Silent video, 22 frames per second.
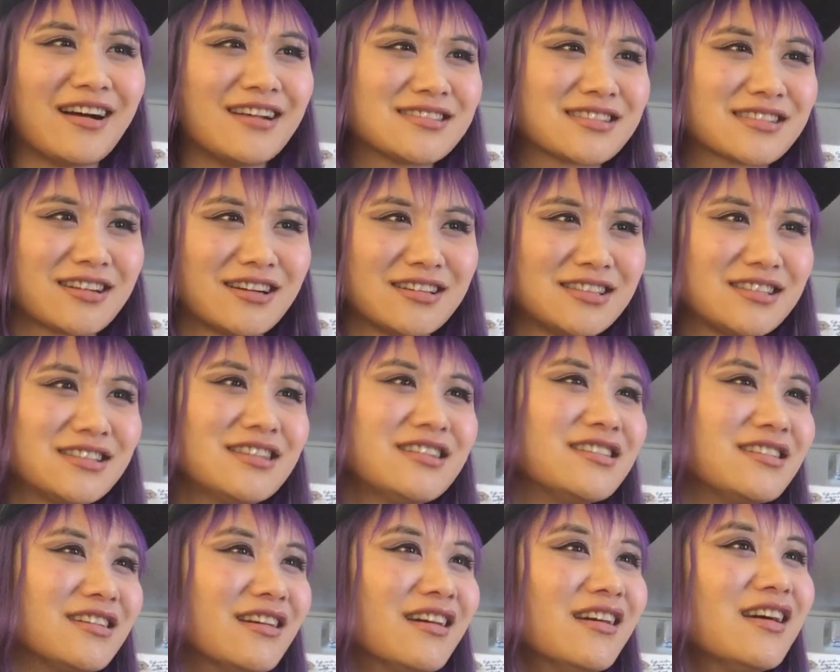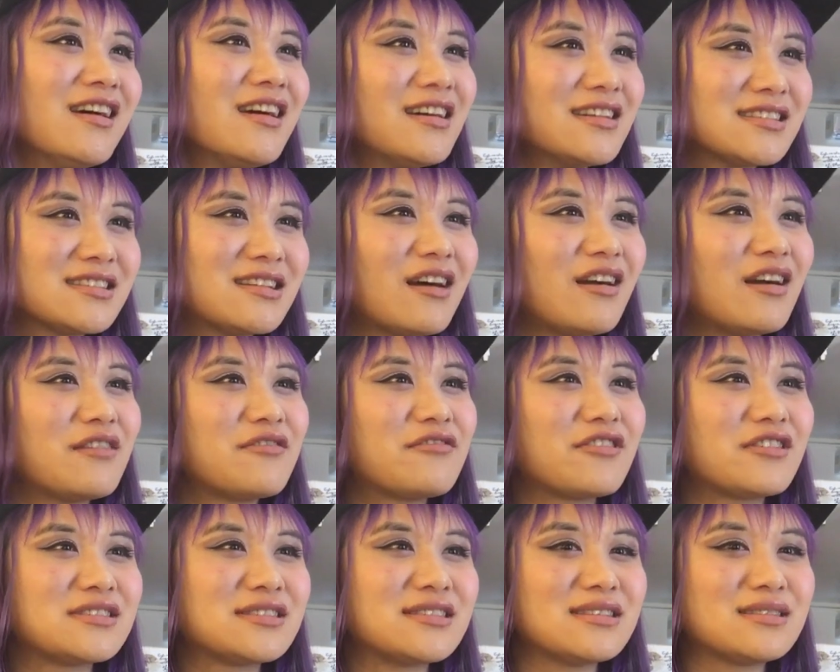Hatsukashi. Sorry
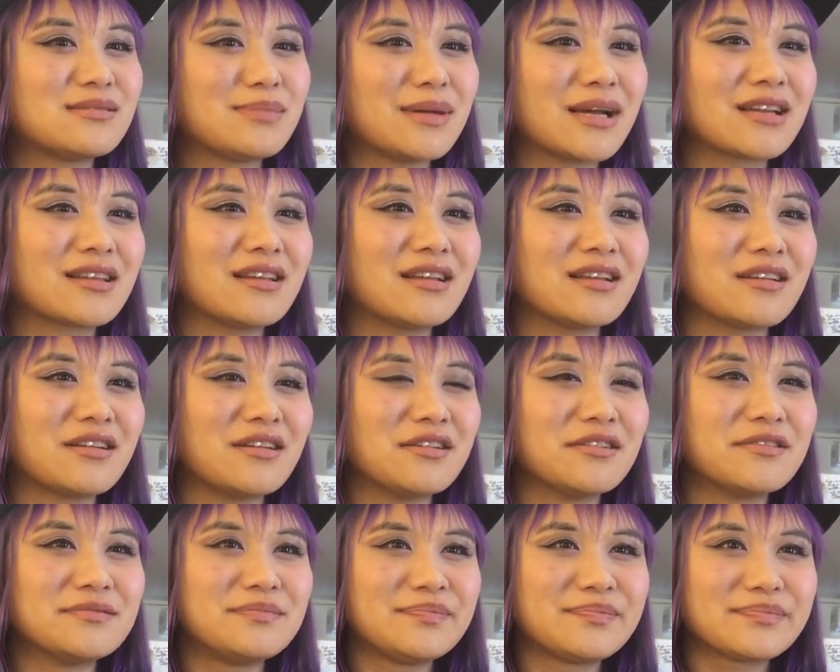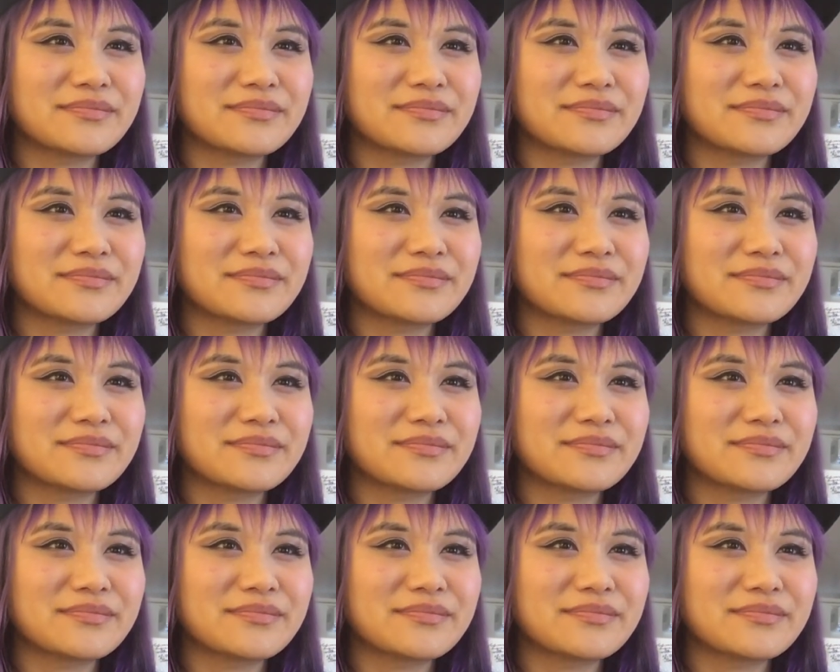for suspecting you.